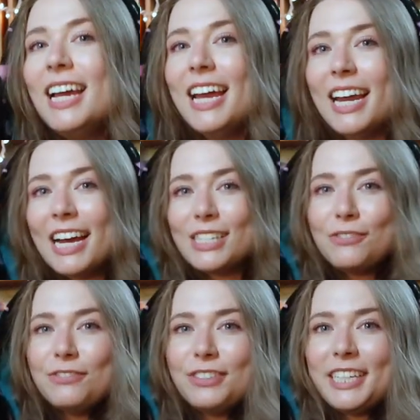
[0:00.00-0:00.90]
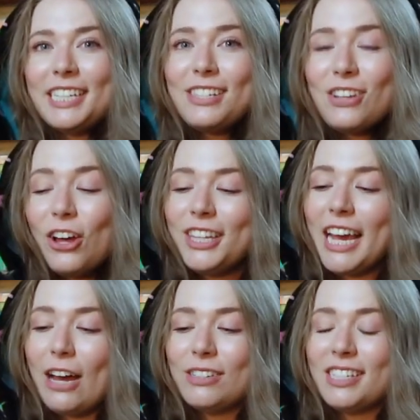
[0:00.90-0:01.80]
It has fleece on the
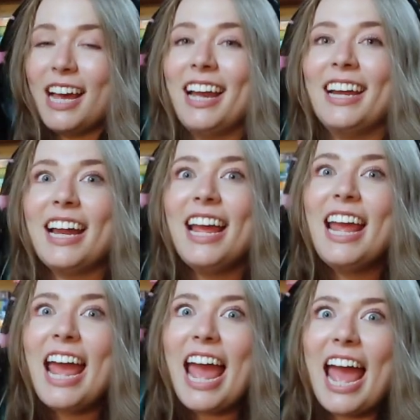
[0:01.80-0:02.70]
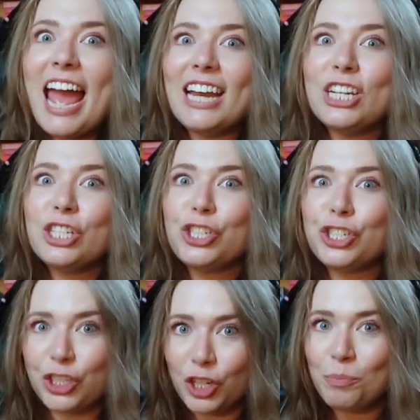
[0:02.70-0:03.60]
outside and
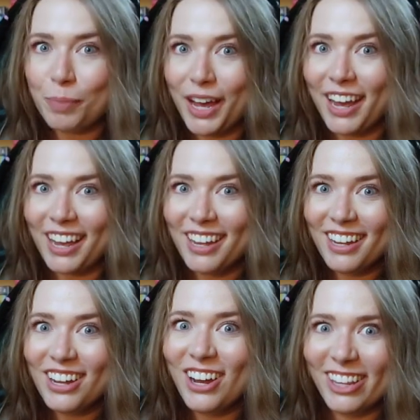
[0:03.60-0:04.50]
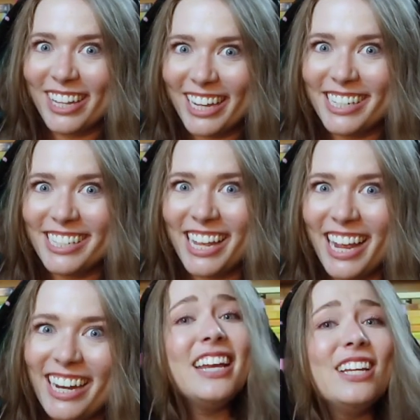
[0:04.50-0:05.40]
Sherpa on the inside.